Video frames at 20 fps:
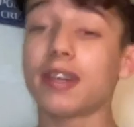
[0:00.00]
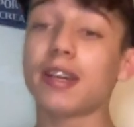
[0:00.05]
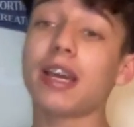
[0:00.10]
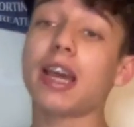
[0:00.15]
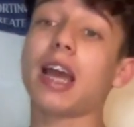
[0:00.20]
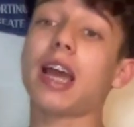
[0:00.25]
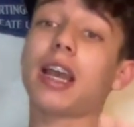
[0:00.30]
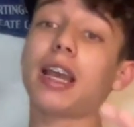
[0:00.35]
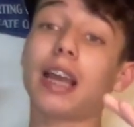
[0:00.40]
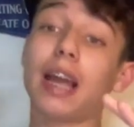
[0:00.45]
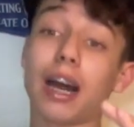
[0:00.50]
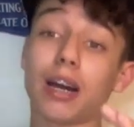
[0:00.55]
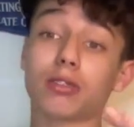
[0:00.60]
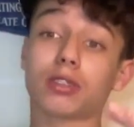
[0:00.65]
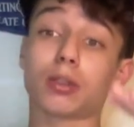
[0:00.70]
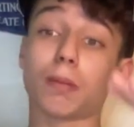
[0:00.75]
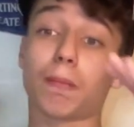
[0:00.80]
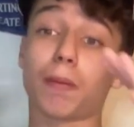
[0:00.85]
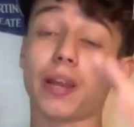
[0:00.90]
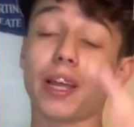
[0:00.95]
it allows
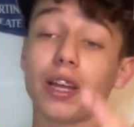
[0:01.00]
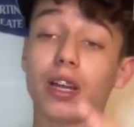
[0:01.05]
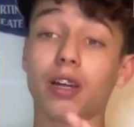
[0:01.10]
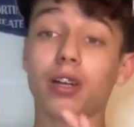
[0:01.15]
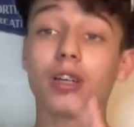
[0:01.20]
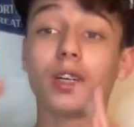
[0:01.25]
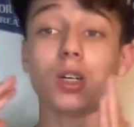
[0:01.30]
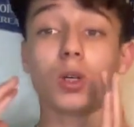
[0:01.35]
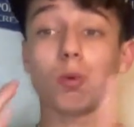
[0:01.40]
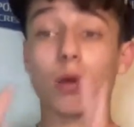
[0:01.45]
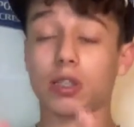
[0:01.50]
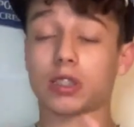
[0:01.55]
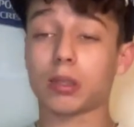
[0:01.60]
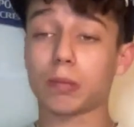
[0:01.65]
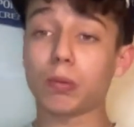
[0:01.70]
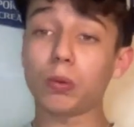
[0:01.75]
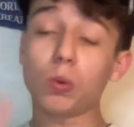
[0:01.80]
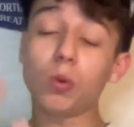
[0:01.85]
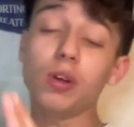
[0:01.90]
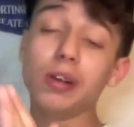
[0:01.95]
the player who has the
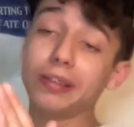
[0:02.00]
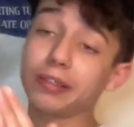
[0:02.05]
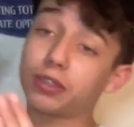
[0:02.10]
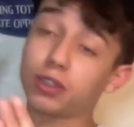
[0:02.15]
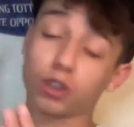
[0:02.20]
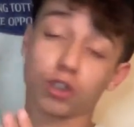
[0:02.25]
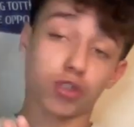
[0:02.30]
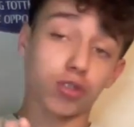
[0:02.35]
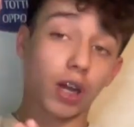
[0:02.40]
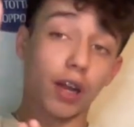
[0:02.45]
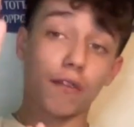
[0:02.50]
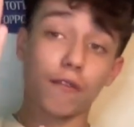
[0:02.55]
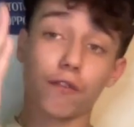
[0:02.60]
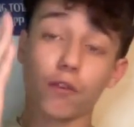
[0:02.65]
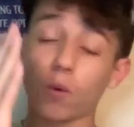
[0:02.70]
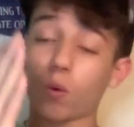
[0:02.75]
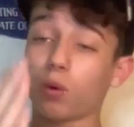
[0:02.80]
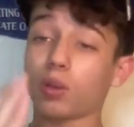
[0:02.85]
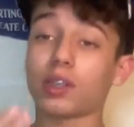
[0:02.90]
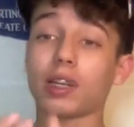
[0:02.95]
ball to drive
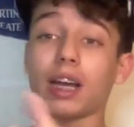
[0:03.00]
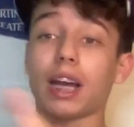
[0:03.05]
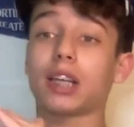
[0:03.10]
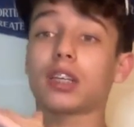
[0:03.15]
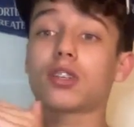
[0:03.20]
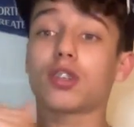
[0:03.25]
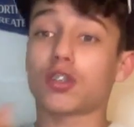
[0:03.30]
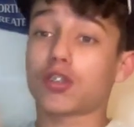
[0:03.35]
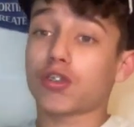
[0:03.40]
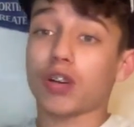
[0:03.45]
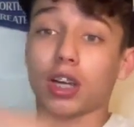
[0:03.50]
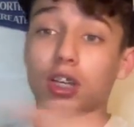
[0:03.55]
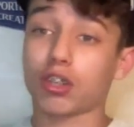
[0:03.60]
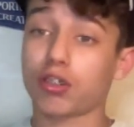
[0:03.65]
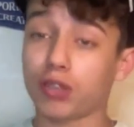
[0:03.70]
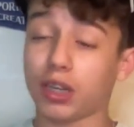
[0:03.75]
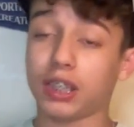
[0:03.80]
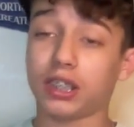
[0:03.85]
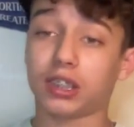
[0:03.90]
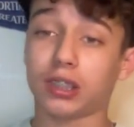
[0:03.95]
forward and to try and
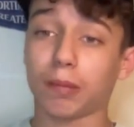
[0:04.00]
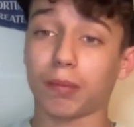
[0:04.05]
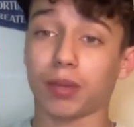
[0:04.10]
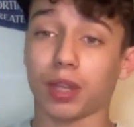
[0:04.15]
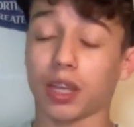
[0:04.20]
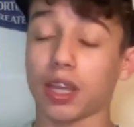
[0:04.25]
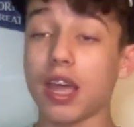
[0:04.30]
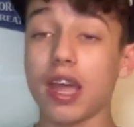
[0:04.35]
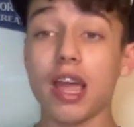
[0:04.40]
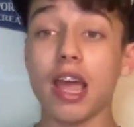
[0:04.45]
create something.